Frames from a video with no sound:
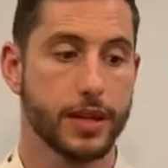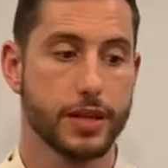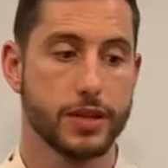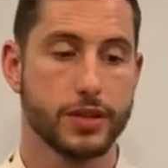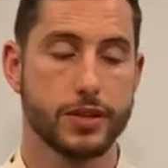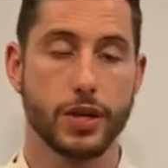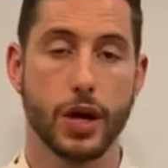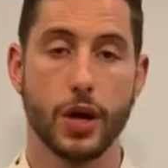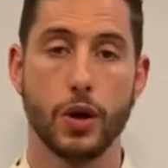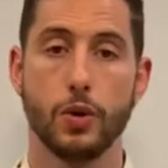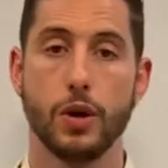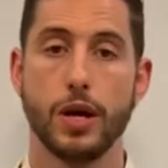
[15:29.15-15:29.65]

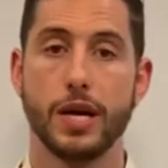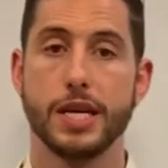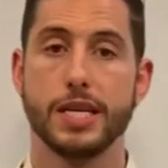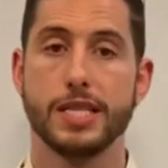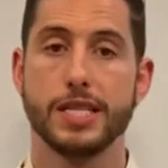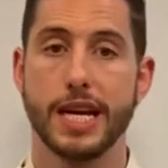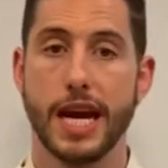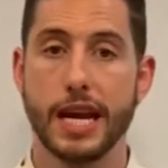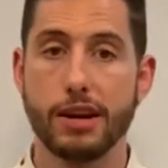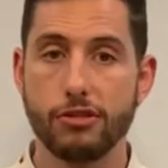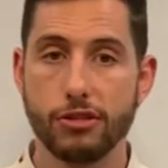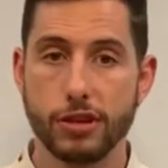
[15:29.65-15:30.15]
So
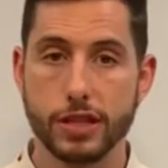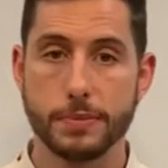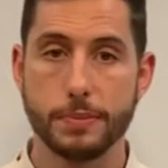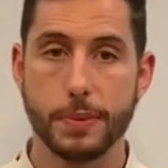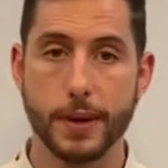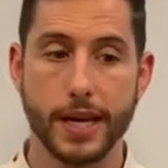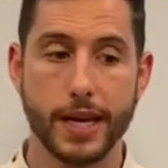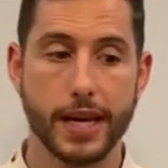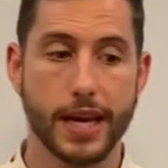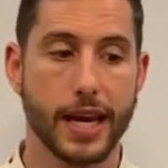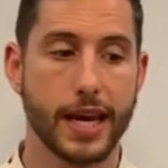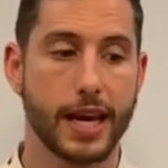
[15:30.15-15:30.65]
generally
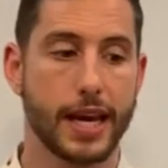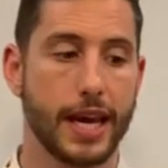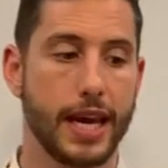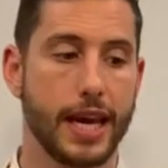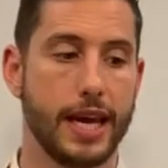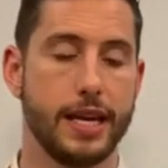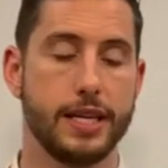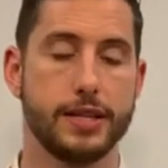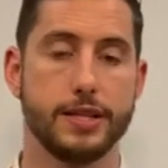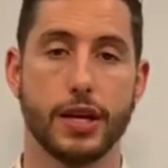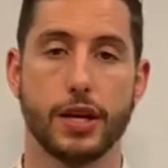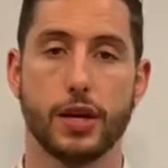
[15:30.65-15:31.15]
speaking,
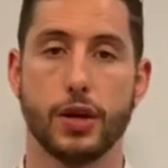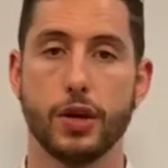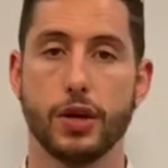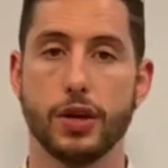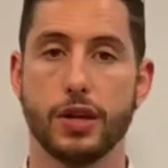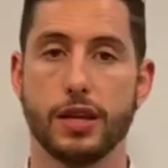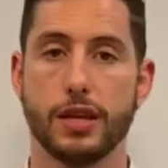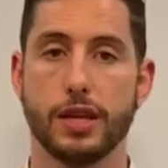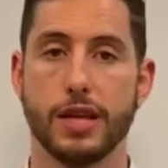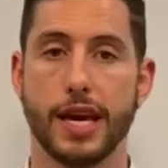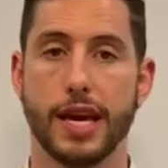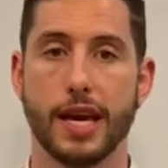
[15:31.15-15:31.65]
it is a
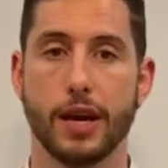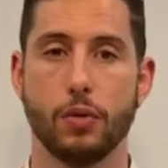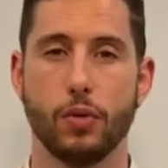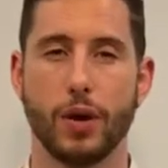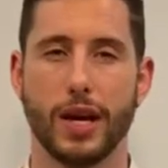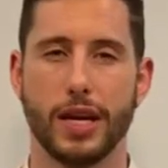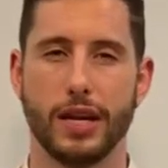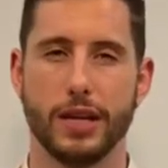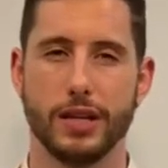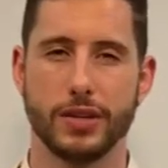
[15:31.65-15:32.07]
good thing in,